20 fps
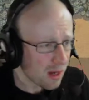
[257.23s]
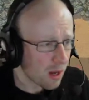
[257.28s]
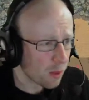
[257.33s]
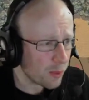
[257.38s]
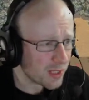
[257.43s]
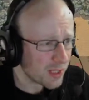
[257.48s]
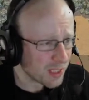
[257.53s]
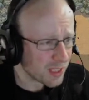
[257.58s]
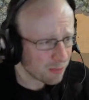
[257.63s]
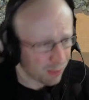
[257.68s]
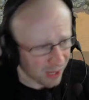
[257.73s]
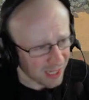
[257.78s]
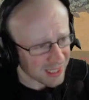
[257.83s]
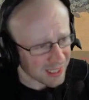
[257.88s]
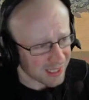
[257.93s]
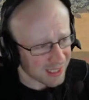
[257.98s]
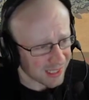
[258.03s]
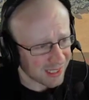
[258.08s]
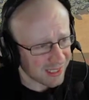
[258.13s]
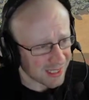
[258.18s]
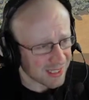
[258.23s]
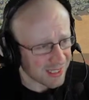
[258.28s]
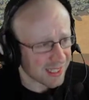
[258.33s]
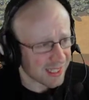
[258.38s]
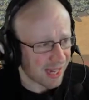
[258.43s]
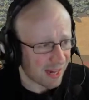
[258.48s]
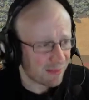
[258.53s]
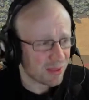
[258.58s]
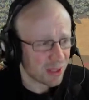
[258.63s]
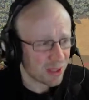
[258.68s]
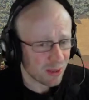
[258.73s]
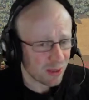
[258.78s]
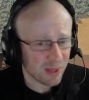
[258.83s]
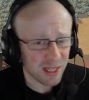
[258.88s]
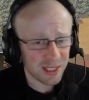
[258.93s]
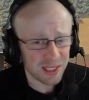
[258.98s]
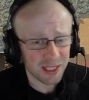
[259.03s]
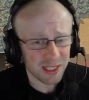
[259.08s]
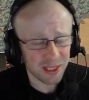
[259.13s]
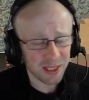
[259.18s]
which surprisingly in this game do
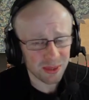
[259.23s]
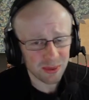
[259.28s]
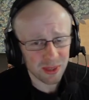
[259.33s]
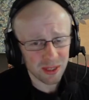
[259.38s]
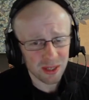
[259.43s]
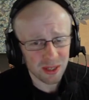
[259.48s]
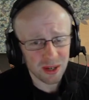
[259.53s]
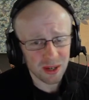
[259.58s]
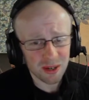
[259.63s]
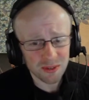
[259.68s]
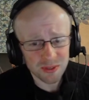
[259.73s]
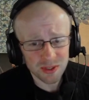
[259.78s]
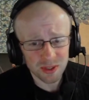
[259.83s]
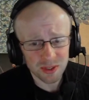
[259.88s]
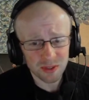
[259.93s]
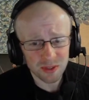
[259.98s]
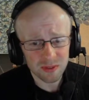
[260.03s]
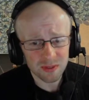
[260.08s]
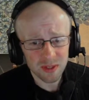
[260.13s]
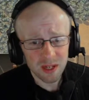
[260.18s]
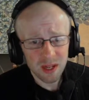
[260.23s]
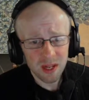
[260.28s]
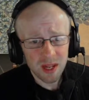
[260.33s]
actually do a lot of stuff.